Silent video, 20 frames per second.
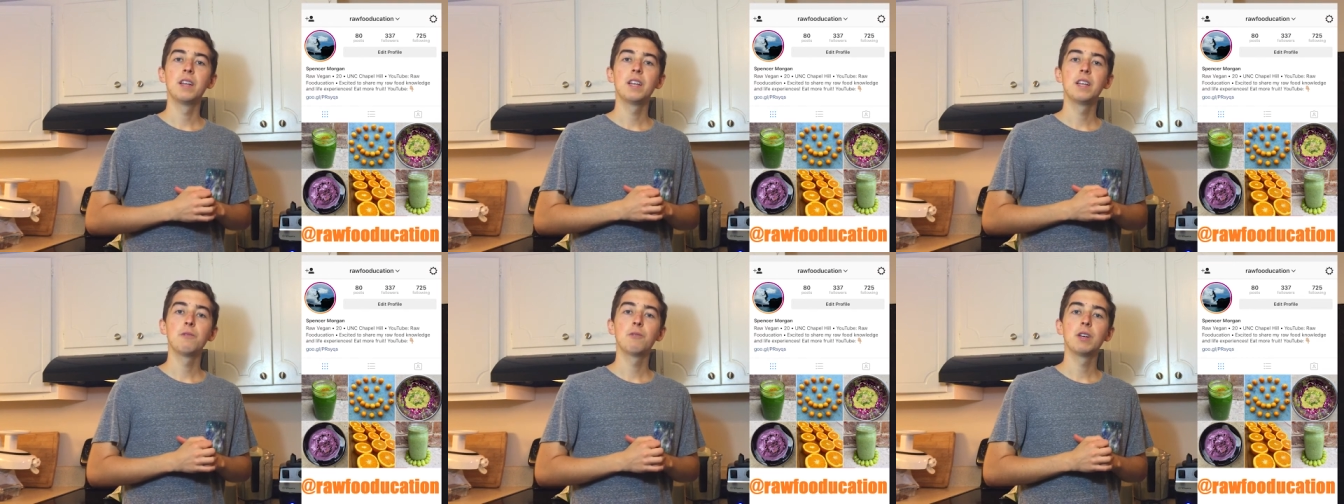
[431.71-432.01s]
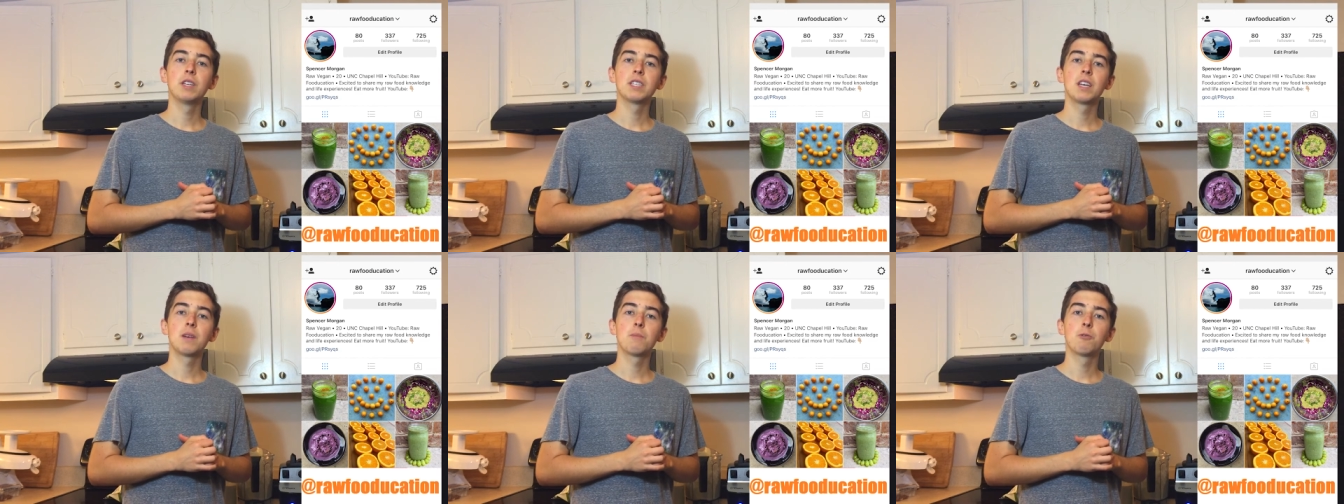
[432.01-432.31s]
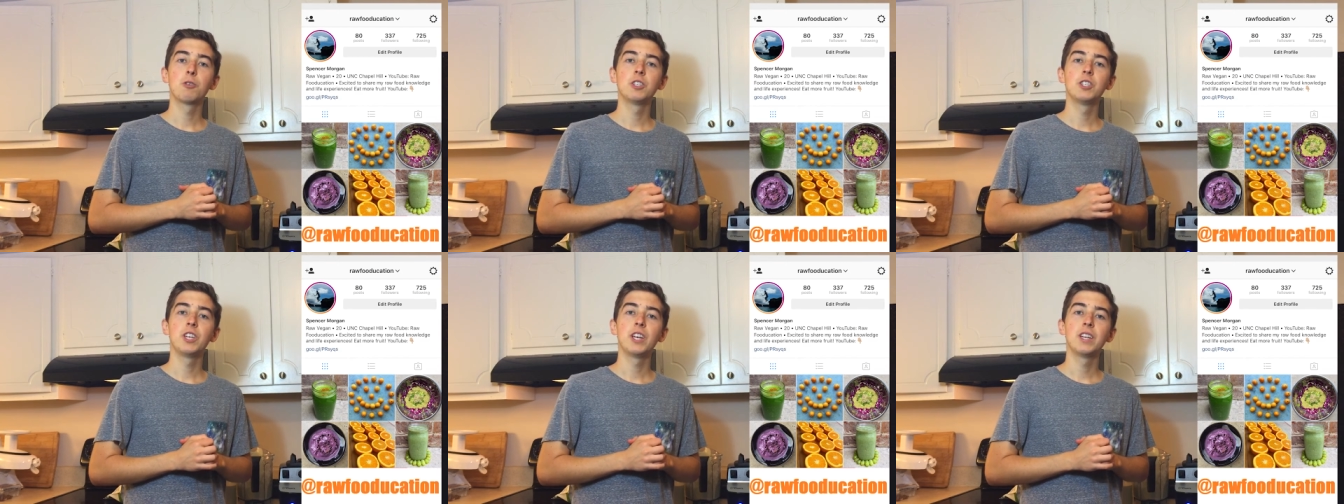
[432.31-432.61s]
But
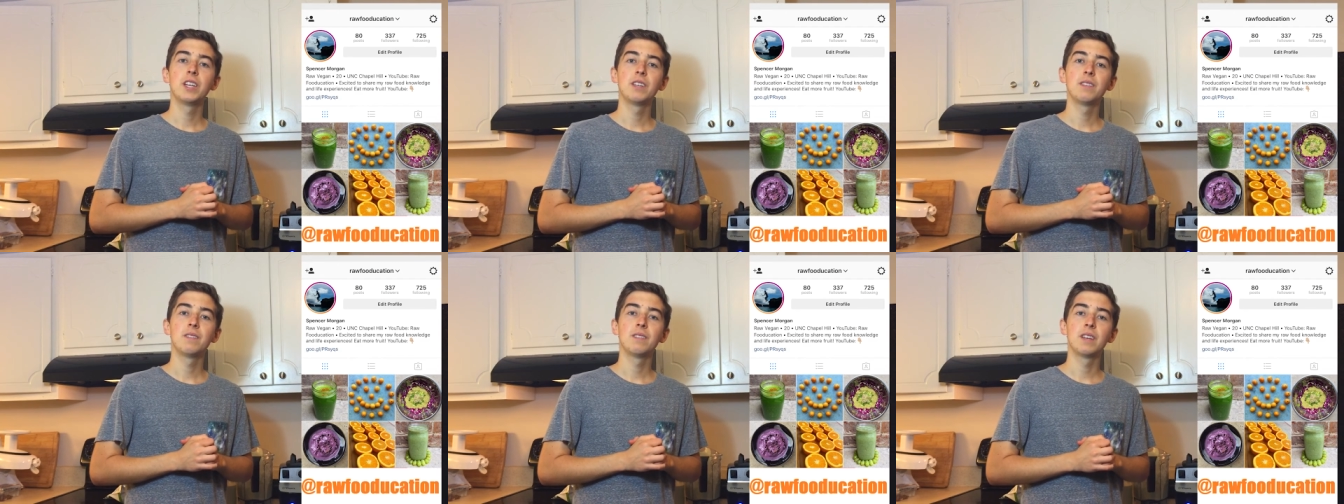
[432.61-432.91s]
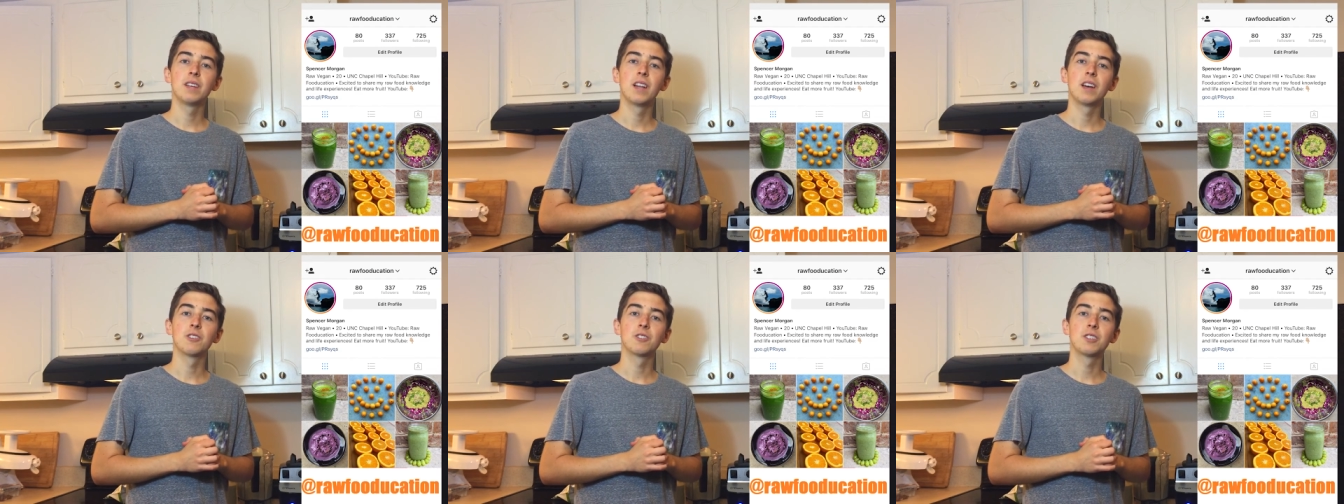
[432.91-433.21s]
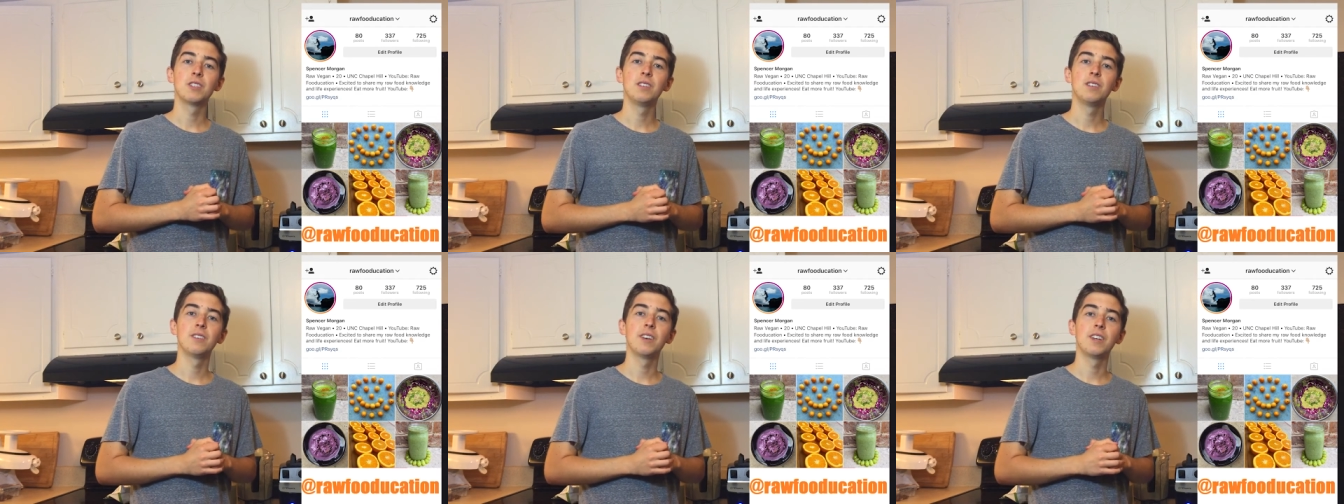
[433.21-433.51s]
anyways, I appreciate it,
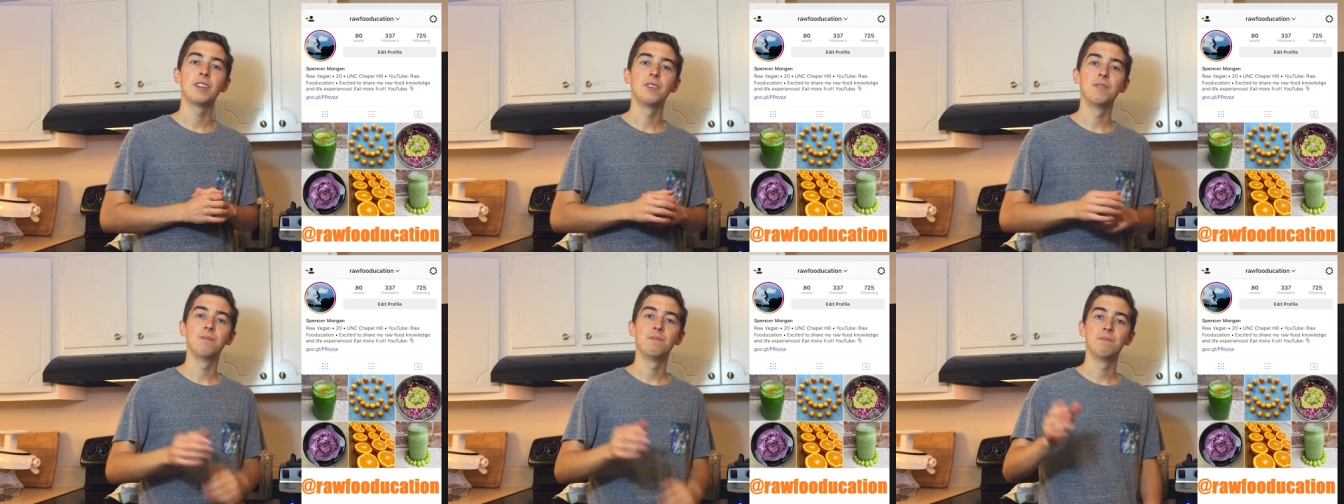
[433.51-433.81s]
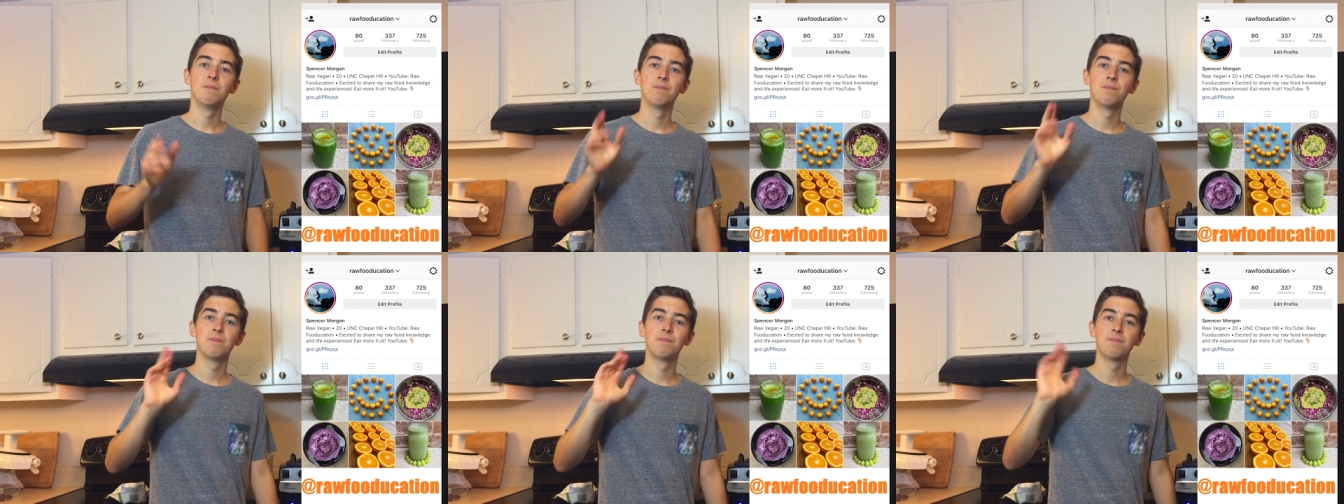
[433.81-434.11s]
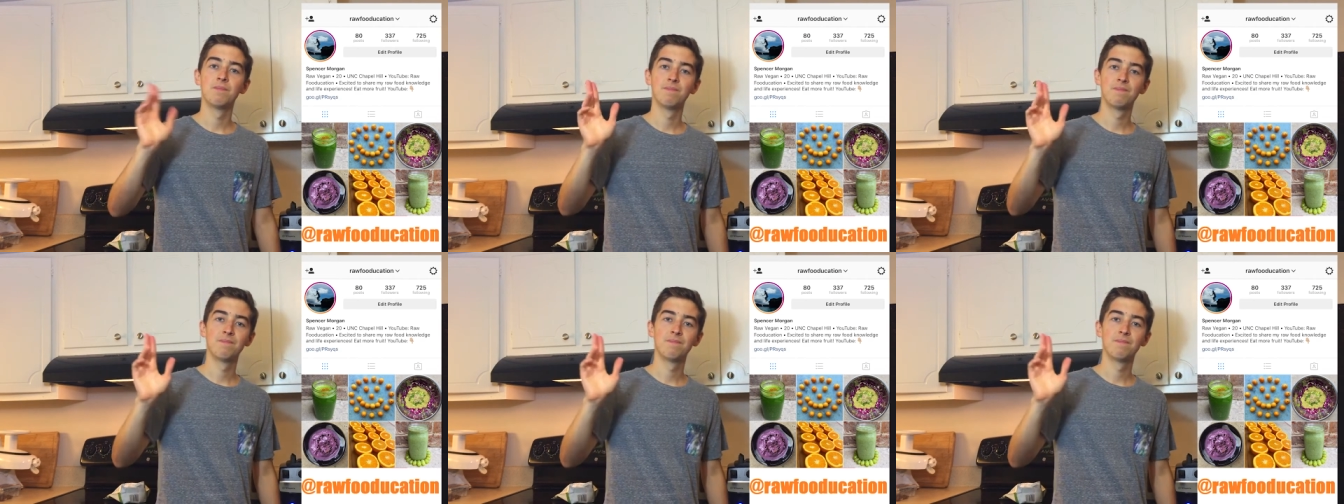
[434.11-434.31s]
and I'll see you later.